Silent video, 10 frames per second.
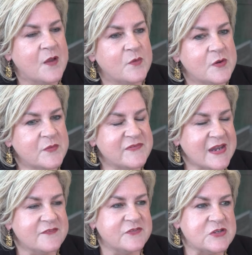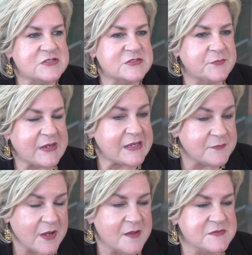Well, we've had a few speed
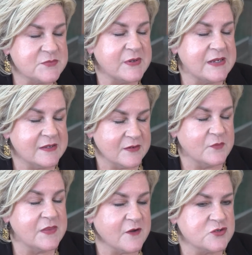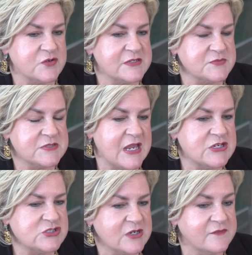bumps. We with our
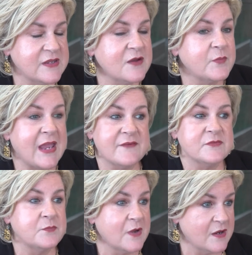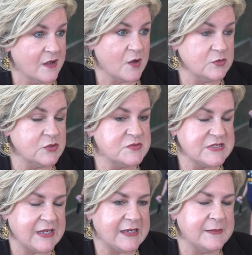transportation. Uh, yeah, we have a, a whole new
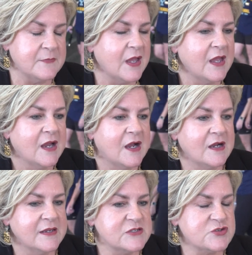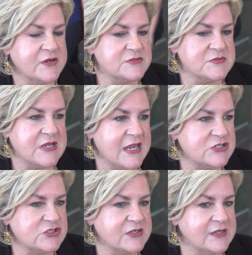team uh, in
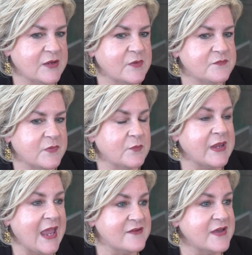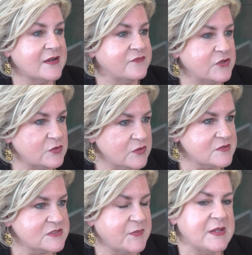transportation, and we but we have had a few
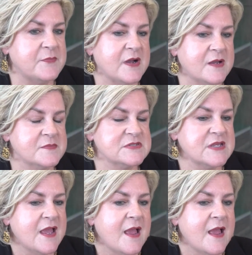little speed bumps.